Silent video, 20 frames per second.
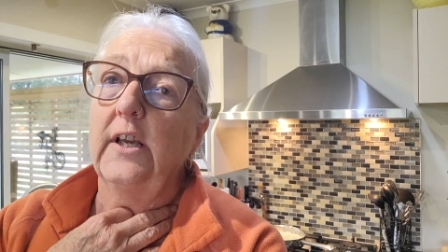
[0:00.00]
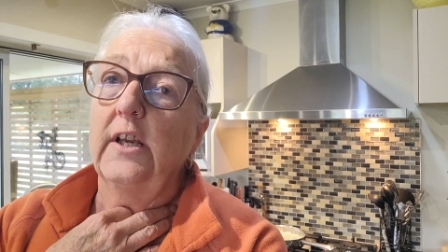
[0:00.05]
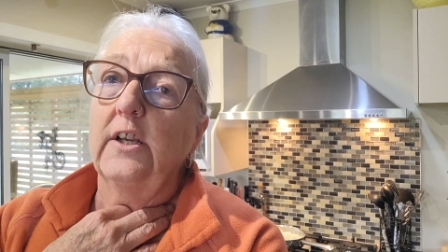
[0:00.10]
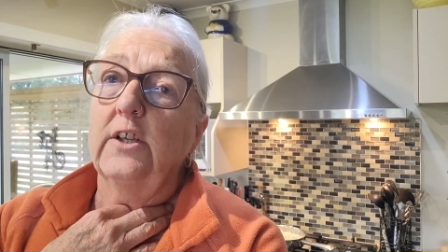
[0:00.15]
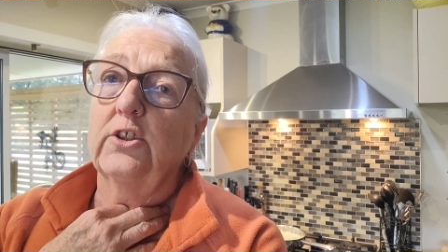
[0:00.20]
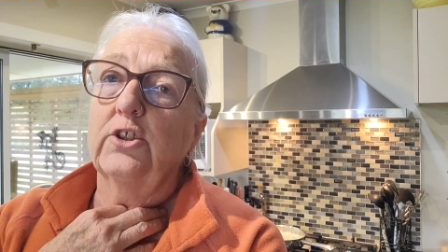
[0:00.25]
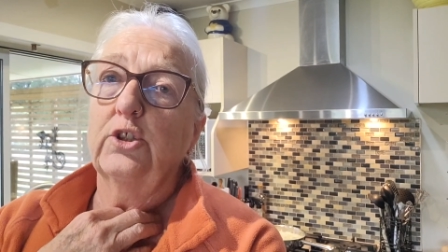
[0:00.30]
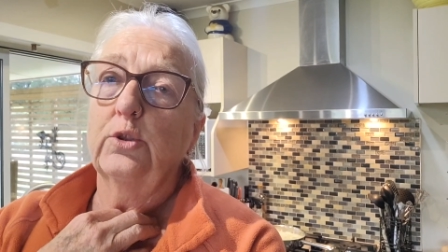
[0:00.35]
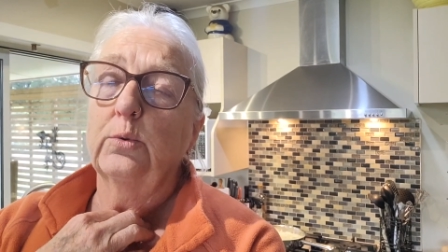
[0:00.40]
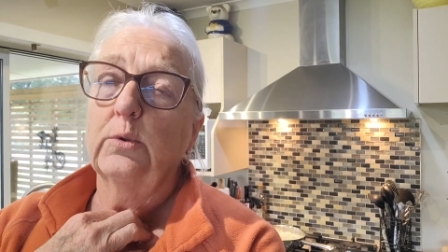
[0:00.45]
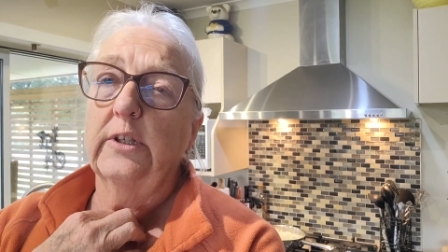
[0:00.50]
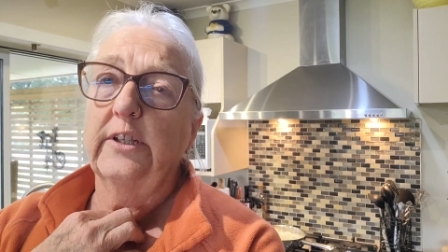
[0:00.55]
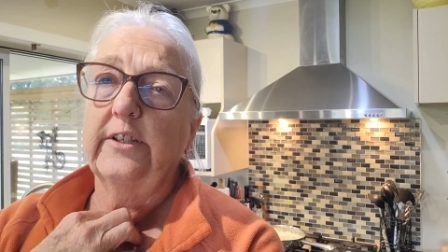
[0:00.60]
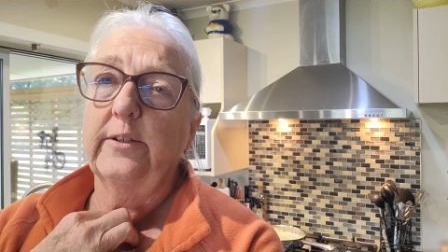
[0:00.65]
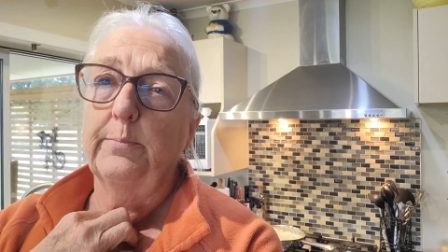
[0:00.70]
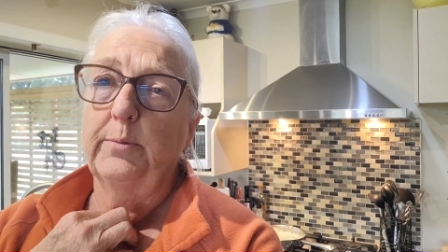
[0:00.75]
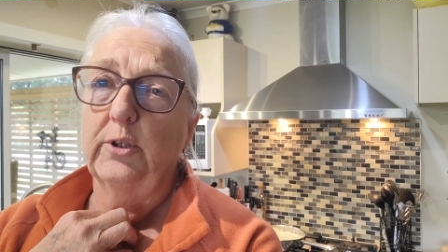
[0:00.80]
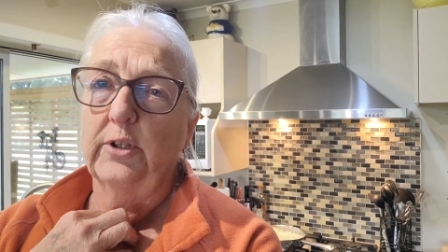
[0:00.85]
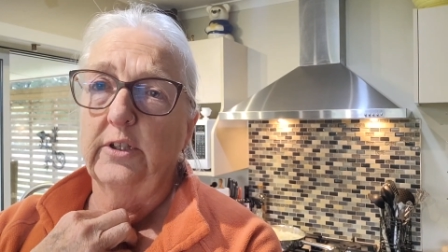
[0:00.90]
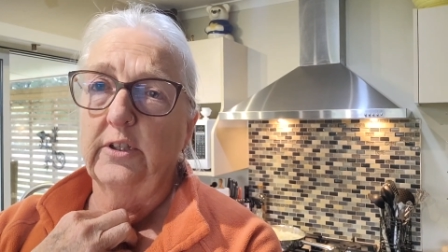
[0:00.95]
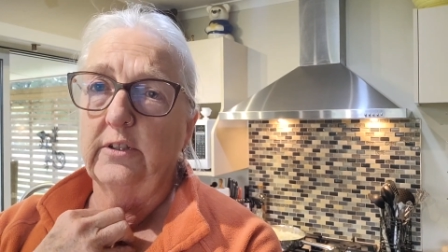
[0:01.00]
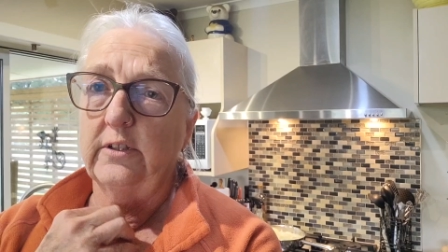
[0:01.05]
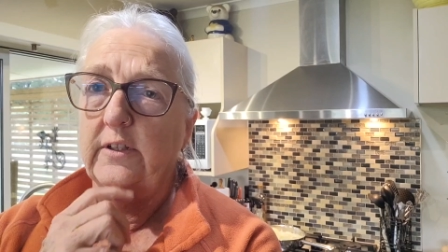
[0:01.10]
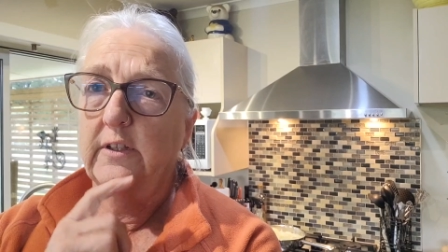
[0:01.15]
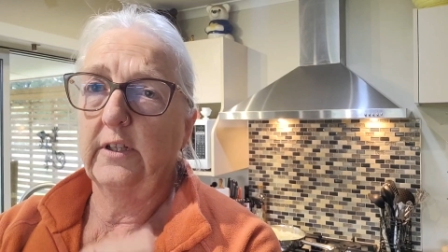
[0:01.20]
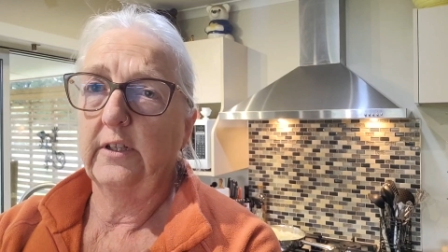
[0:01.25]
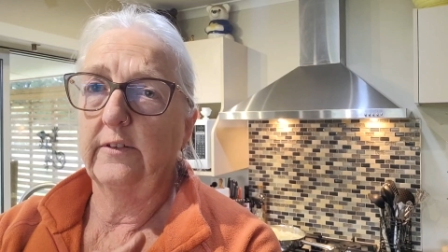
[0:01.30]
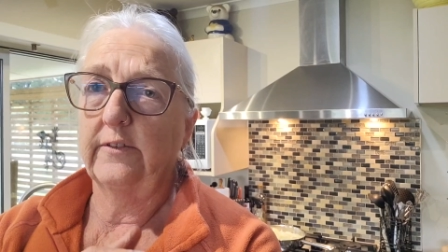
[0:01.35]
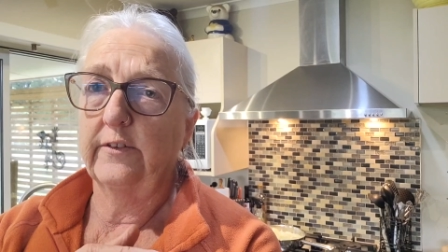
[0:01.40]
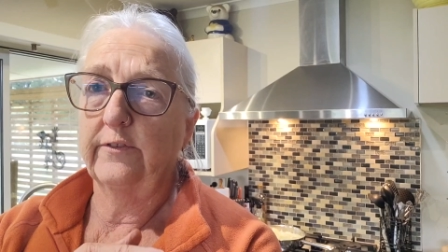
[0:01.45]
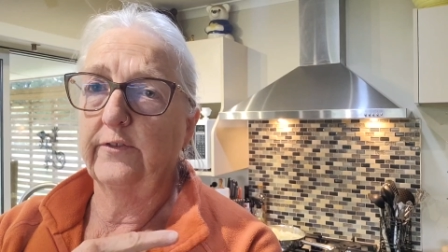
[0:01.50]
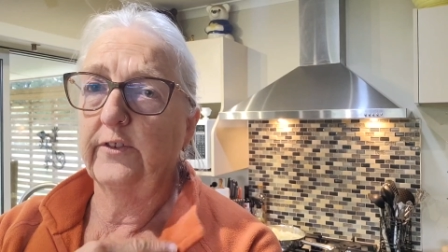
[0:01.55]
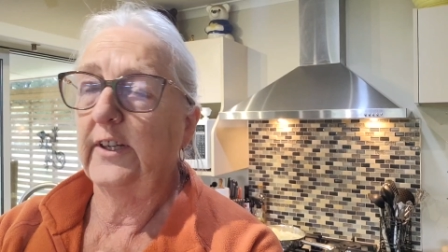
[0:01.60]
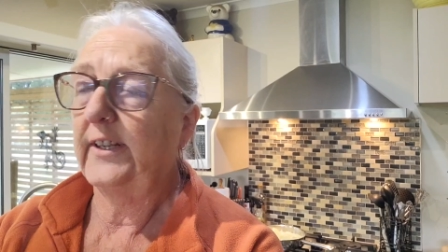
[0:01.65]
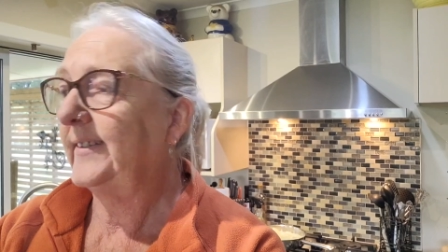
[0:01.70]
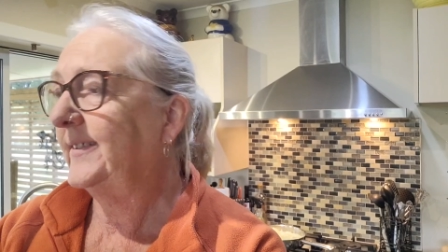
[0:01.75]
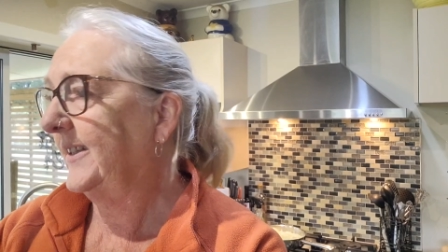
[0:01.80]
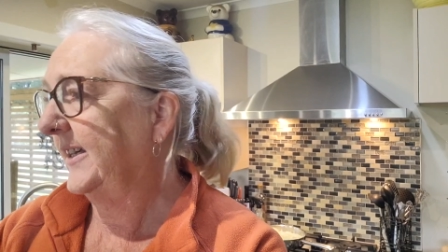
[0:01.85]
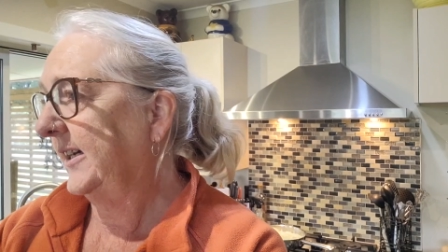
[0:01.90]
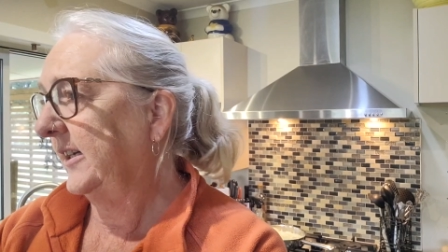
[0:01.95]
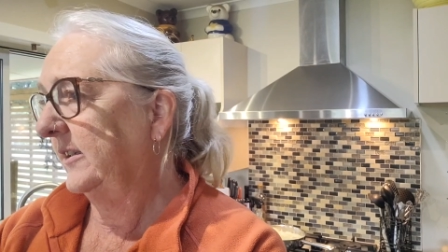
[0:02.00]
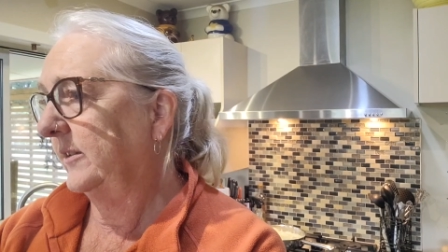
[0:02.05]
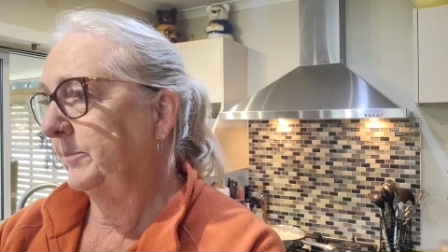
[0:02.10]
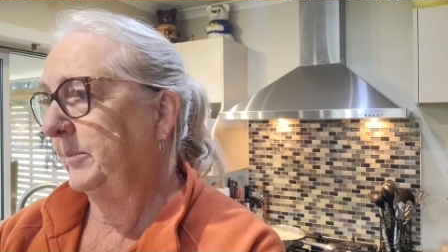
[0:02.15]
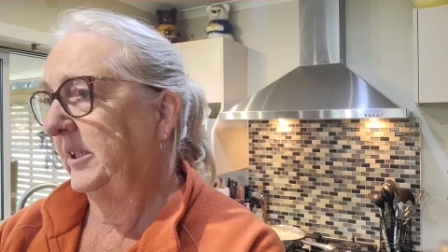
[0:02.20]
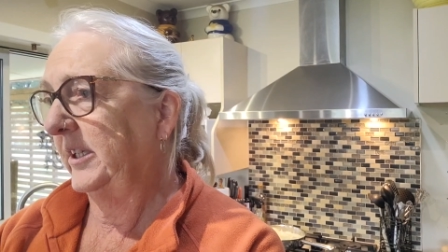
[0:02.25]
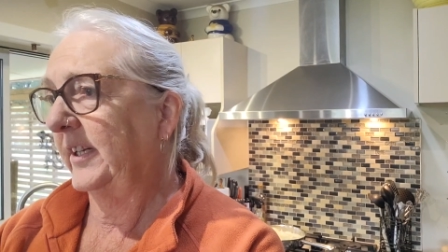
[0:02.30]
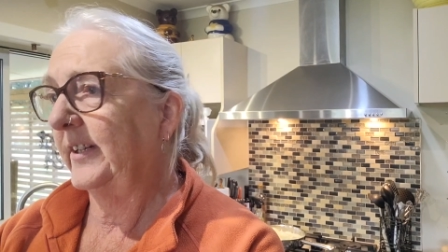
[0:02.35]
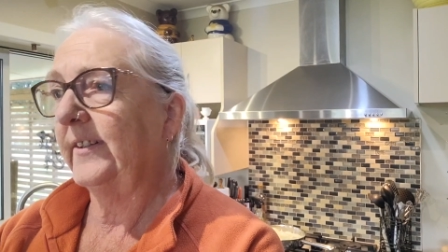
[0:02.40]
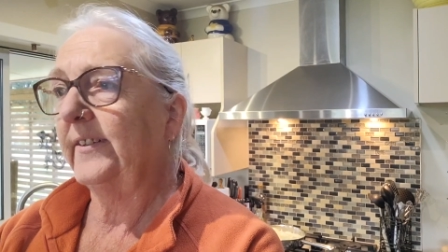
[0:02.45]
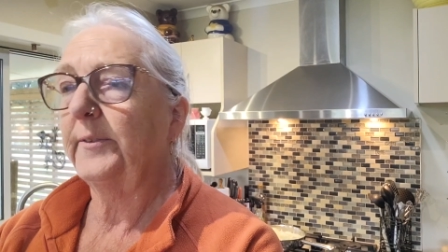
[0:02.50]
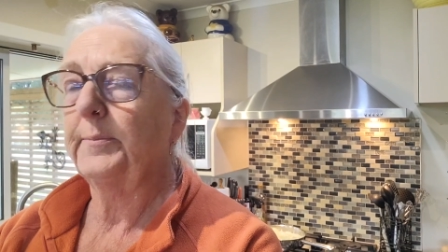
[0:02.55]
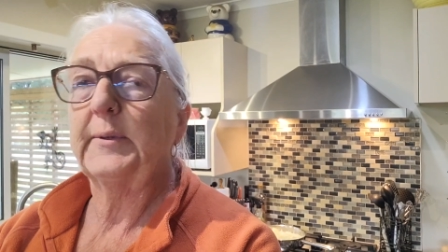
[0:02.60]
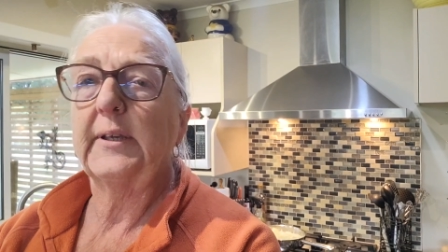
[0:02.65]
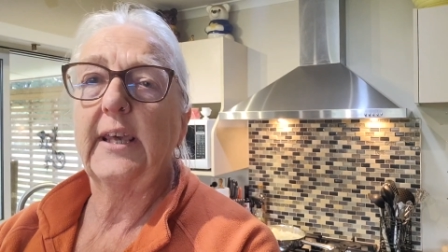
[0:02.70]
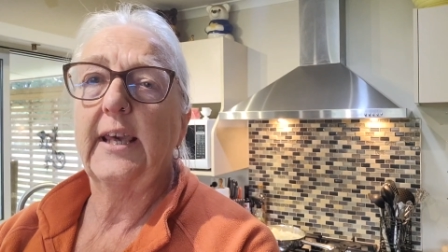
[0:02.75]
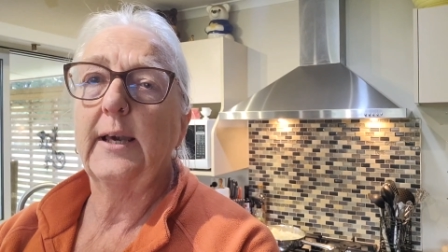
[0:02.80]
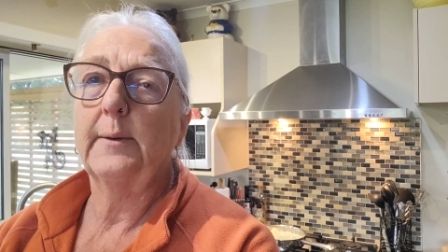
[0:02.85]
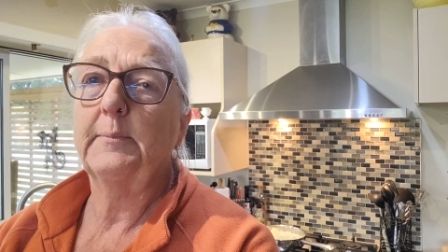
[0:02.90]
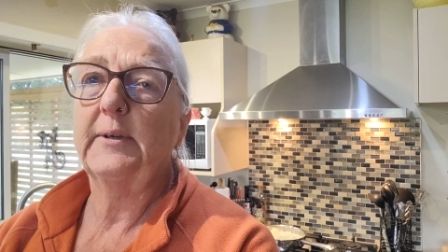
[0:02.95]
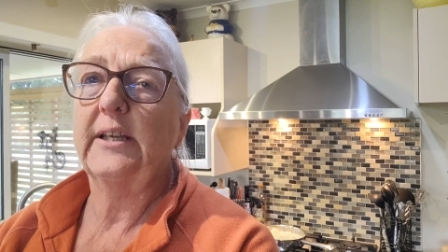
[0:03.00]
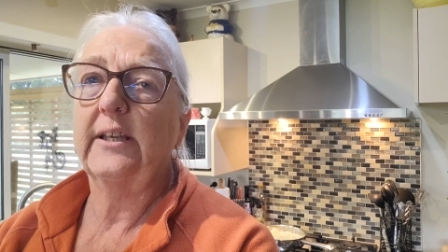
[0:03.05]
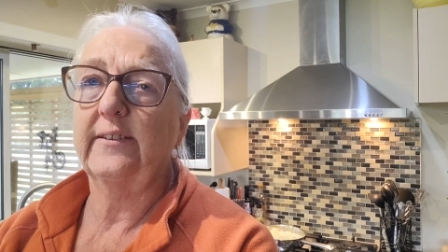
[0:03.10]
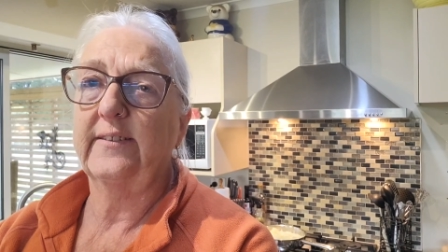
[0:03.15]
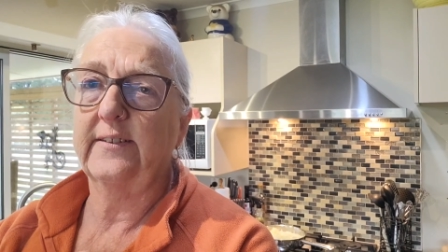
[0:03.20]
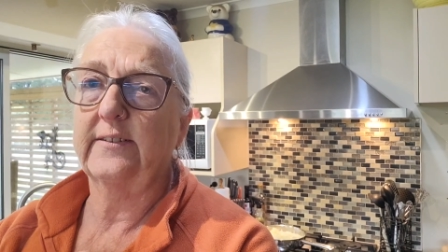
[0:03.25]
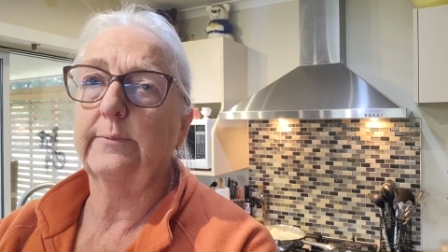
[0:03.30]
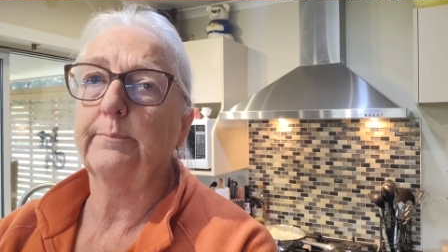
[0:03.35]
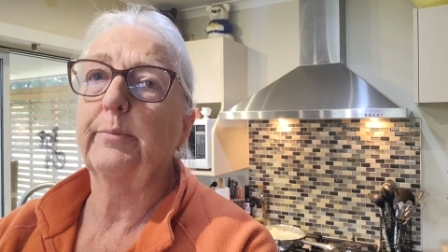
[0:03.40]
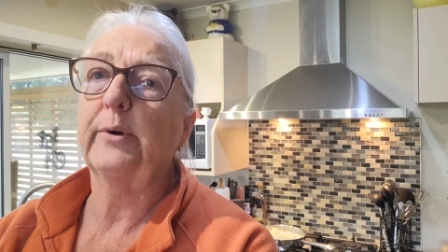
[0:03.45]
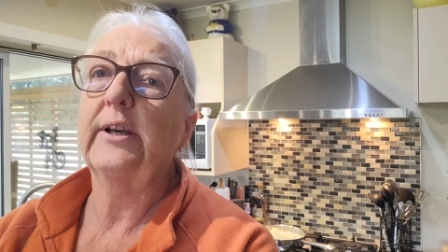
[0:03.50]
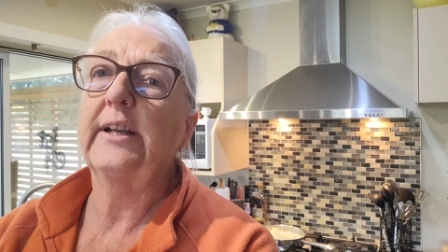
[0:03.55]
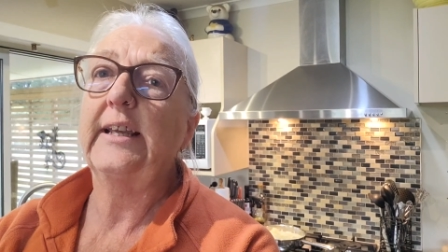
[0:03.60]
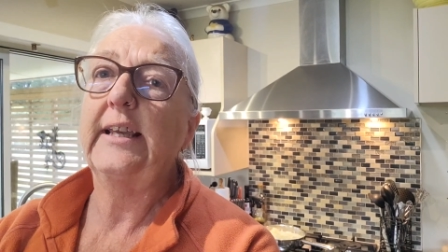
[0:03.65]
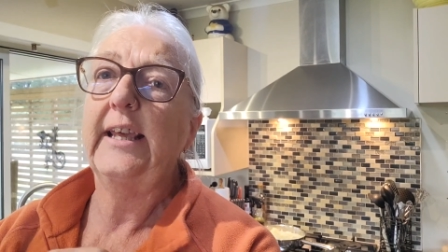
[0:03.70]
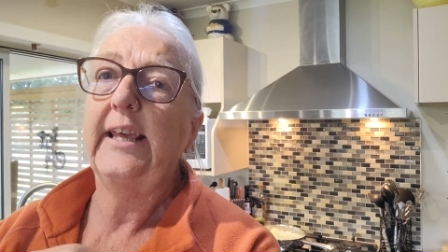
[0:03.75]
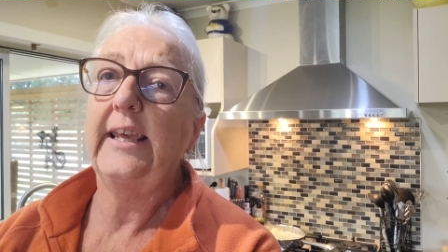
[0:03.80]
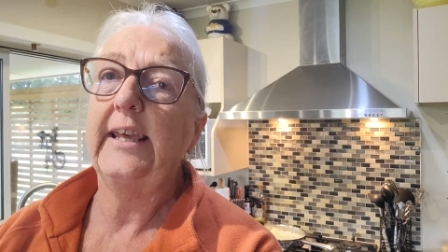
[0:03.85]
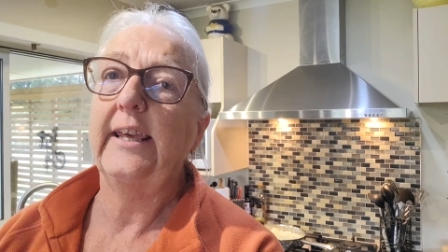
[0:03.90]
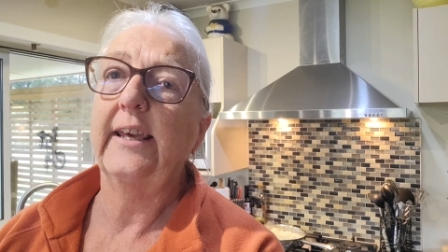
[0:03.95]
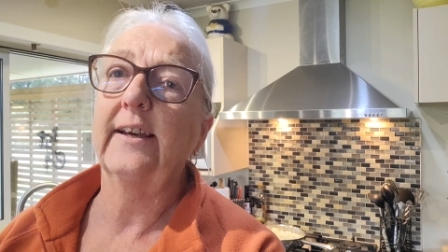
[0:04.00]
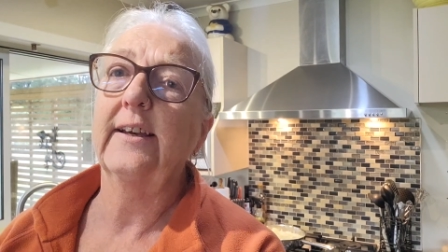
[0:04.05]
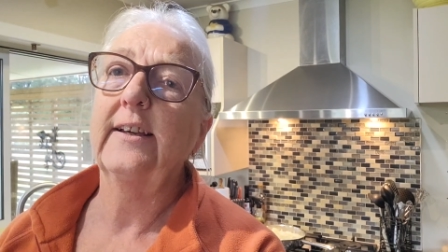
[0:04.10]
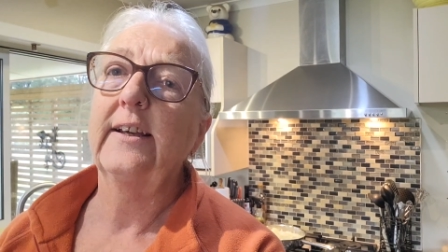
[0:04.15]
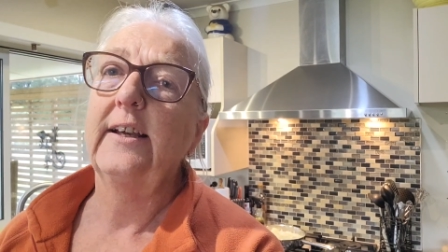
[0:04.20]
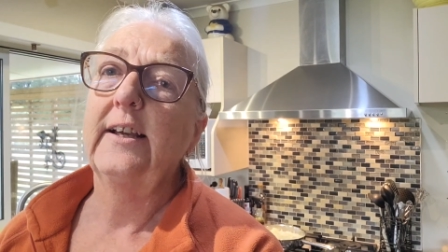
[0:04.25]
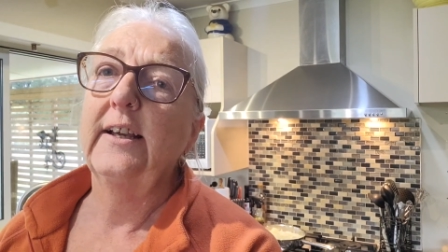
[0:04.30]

shortly to put in the freezer. But it is becoming, it's spring here.